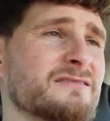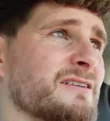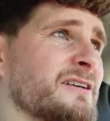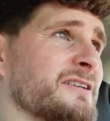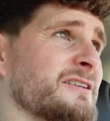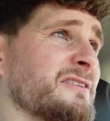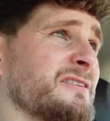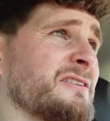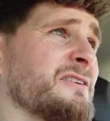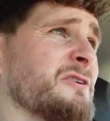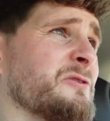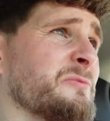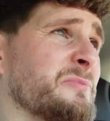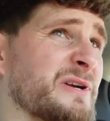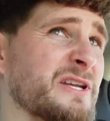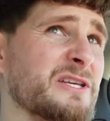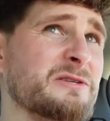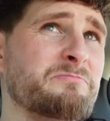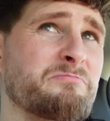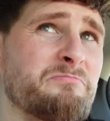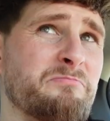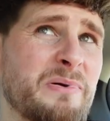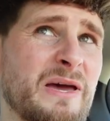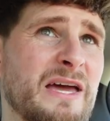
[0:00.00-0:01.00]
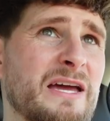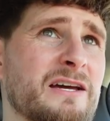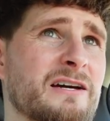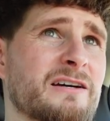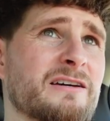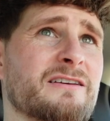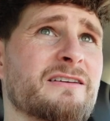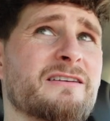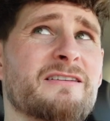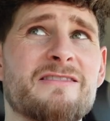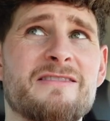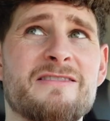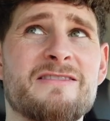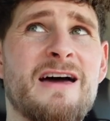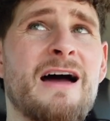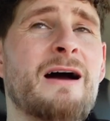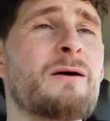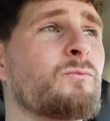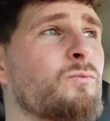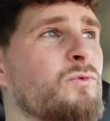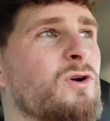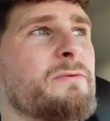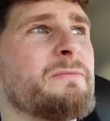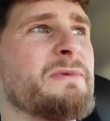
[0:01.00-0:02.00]
I don't know, but it's bigger.
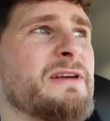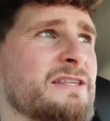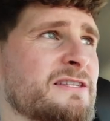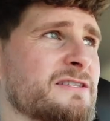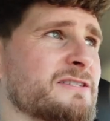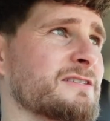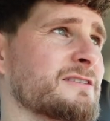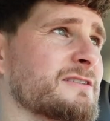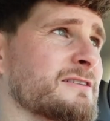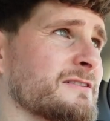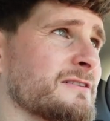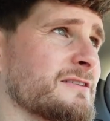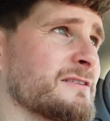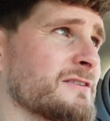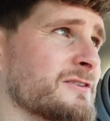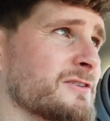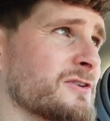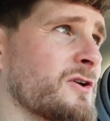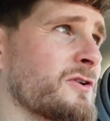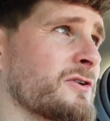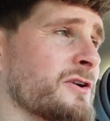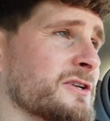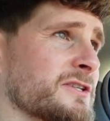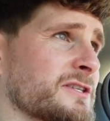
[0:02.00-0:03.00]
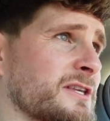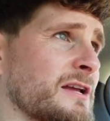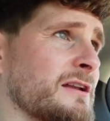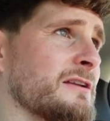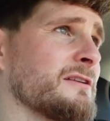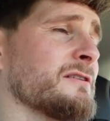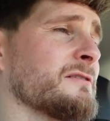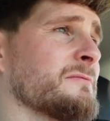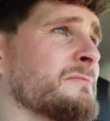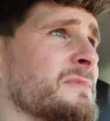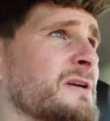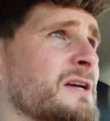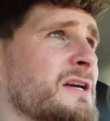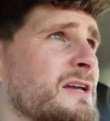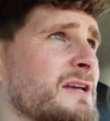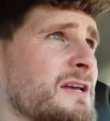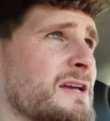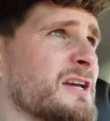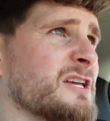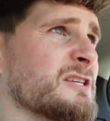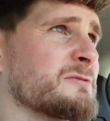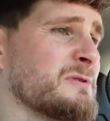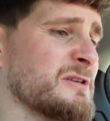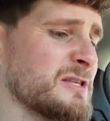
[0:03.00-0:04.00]
That women's soccer stadium
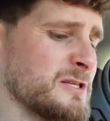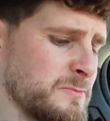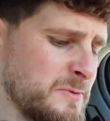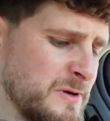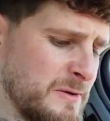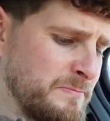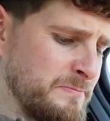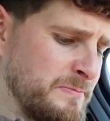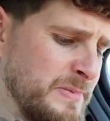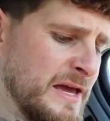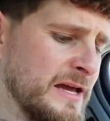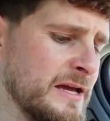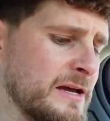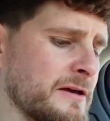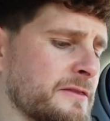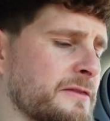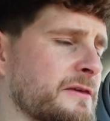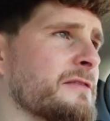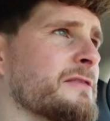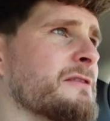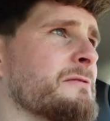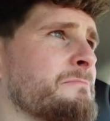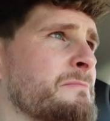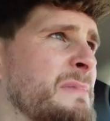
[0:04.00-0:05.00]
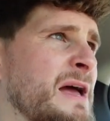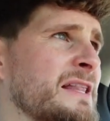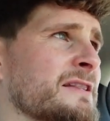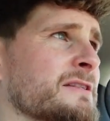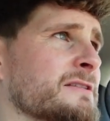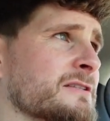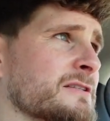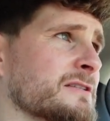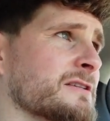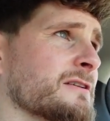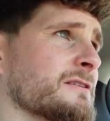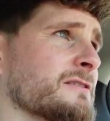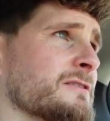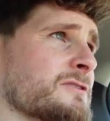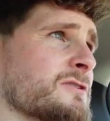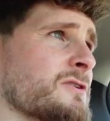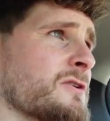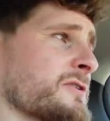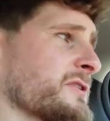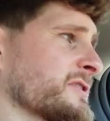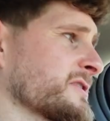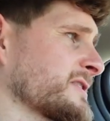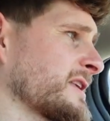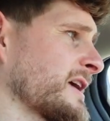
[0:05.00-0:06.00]
is meant to be bigger than the men's
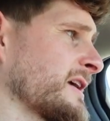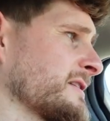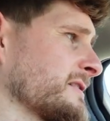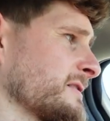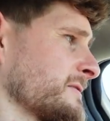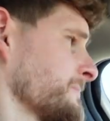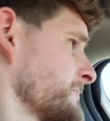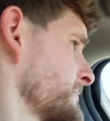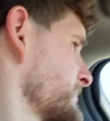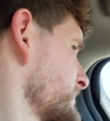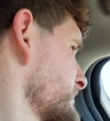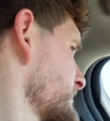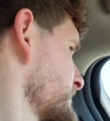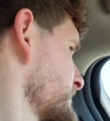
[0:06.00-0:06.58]
soccer stadium.